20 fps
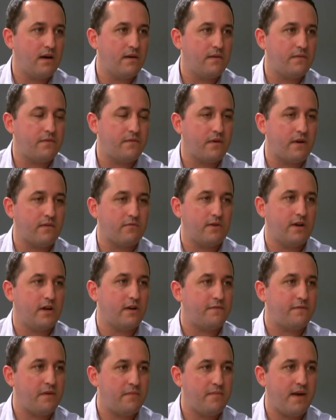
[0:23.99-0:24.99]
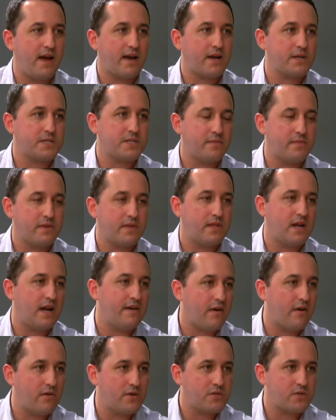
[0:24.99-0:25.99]
of, of reader feedback is something that
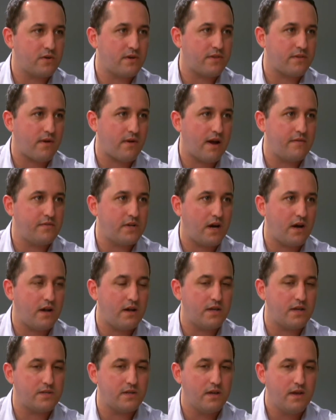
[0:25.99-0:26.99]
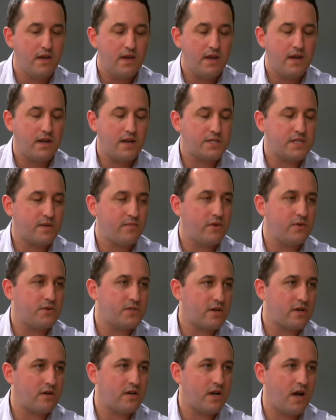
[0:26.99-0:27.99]
I've always sort of thrived on. Is and as someone who
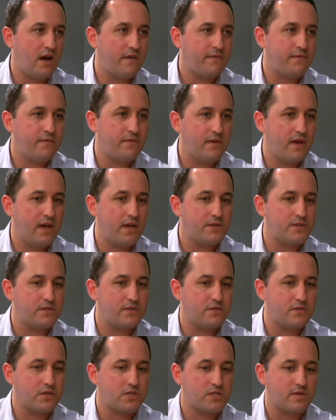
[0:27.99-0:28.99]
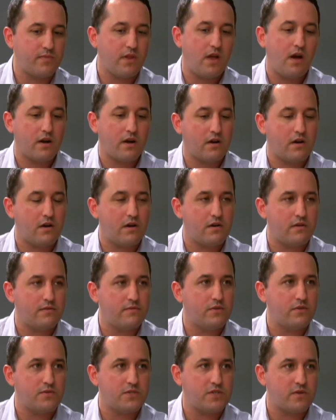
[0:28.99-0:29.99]
started off as just a blogger
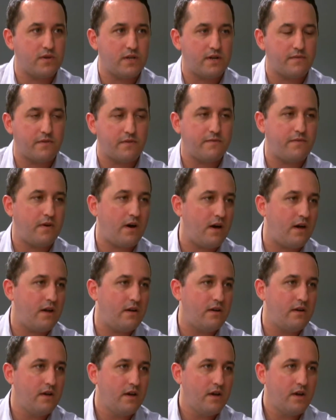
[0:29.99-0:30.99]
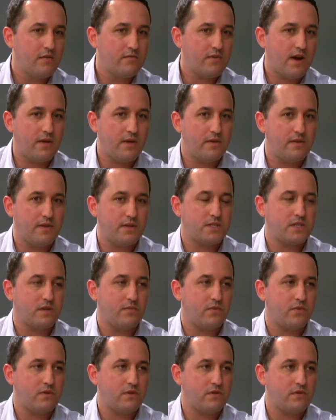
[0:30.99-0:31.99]
who was doing it for fun, rather than
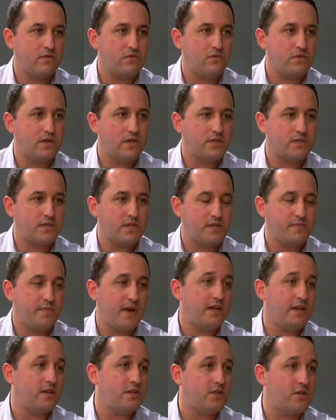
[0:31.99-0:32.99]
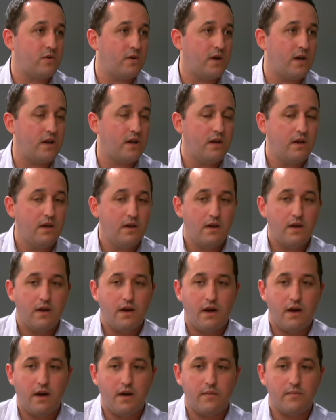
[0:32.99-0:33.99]
someone who is, is paid to do it,
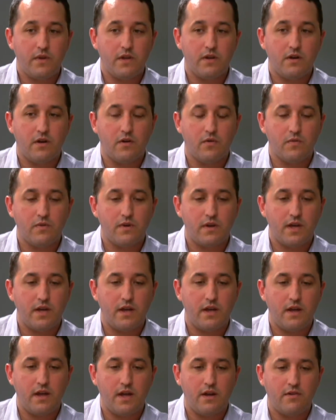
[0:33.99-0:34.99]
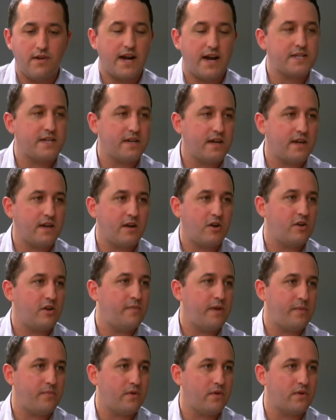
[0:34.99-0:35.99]
um, you know, interacting and
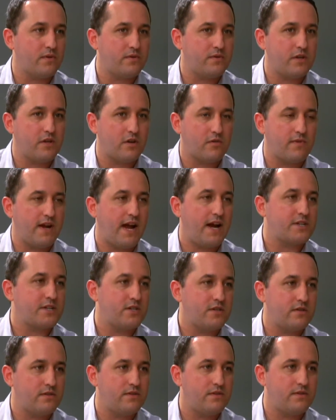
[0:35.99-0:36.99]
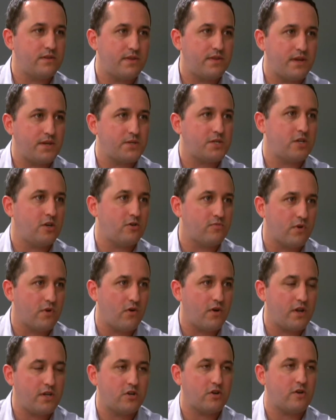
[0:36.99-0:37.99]
hearing people, you know, react to the things that you
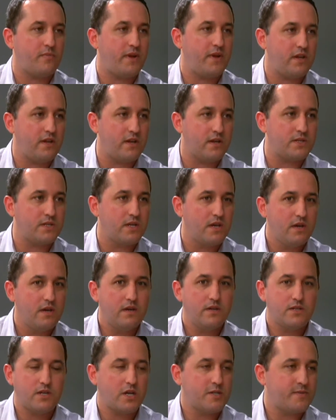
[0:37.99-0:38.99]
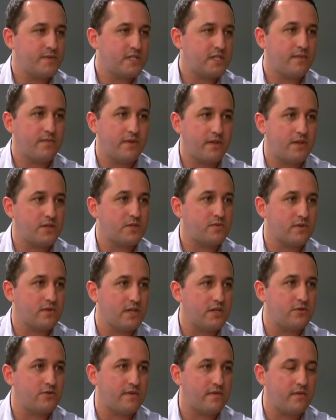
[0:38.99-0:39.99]
wrote and your opinions has always been something that's
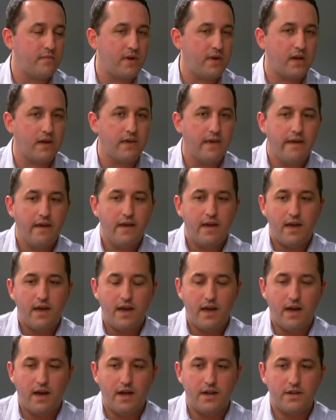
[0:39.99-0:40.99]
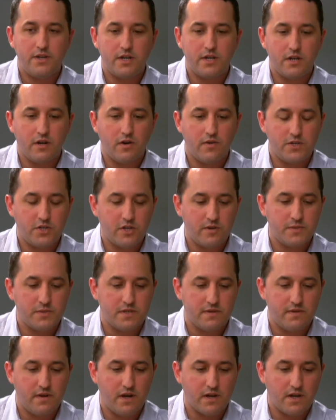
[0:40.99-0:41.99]
really driven me. And, you know, in
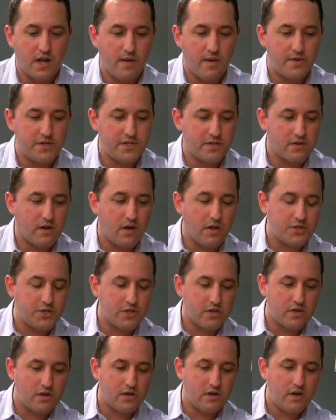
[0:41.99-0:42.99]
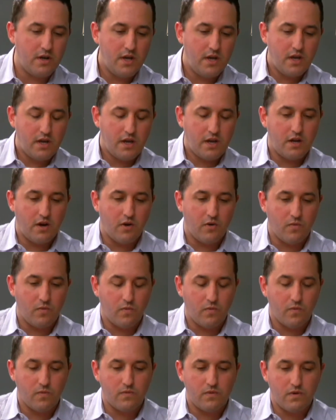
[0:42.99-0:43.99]
terms of a commenter culture, you know,
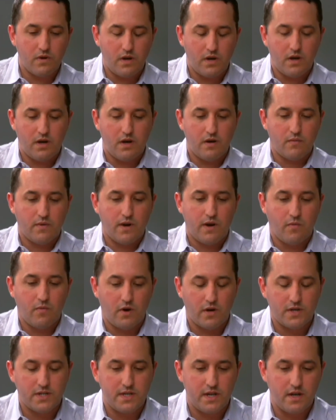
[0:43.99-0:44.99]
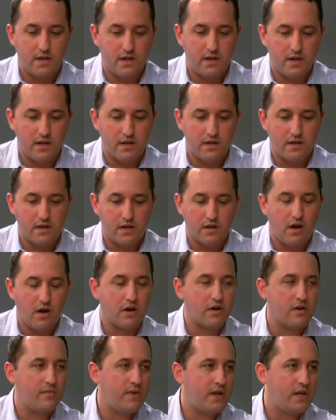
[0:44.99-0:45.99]
uh, when I worked at, at, at
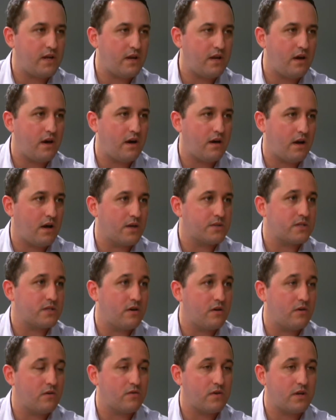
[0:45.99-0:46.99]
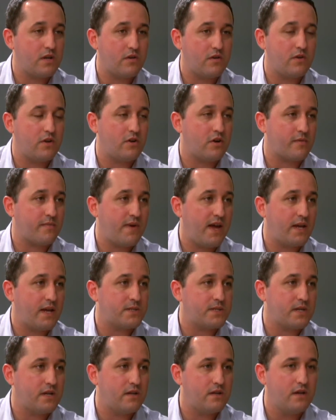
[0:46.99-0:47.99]
Gawker Media and also, you know, New York
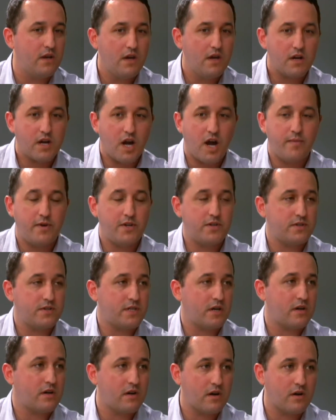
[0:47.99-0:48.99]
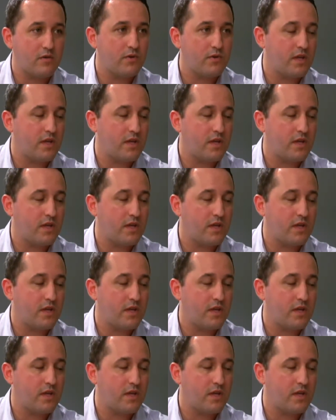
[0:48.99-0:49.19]
Magazine, commenters are a